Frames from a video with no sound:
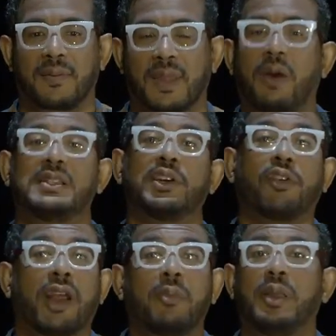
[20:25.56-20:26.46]
I was
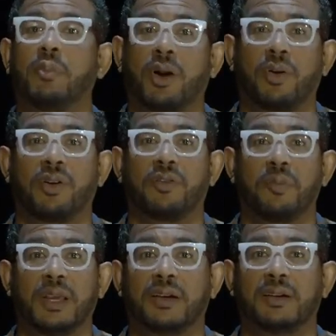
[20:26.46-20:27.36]
incredibly proud of,
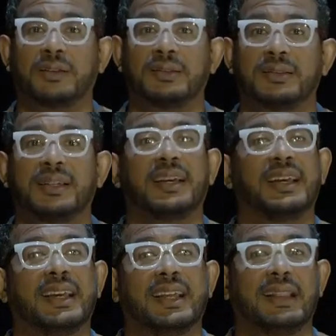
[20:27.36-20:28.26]
because
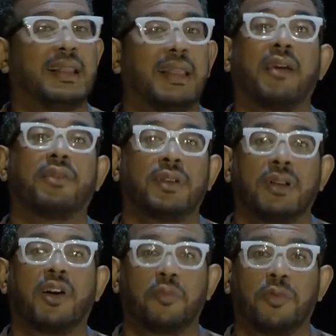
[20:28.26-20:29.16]
the level
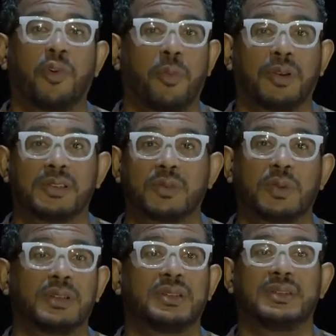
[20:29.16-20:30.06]
of performance
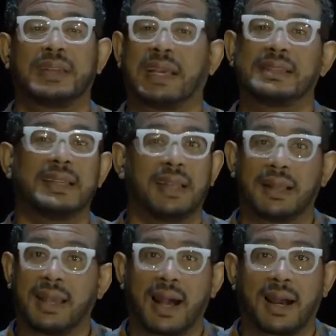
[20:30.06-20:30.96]
was
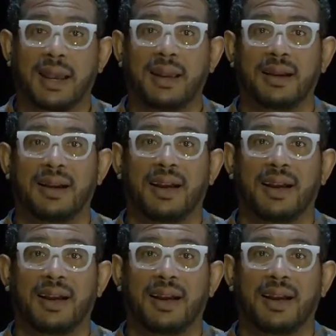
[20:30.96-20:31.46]
exceedingly high.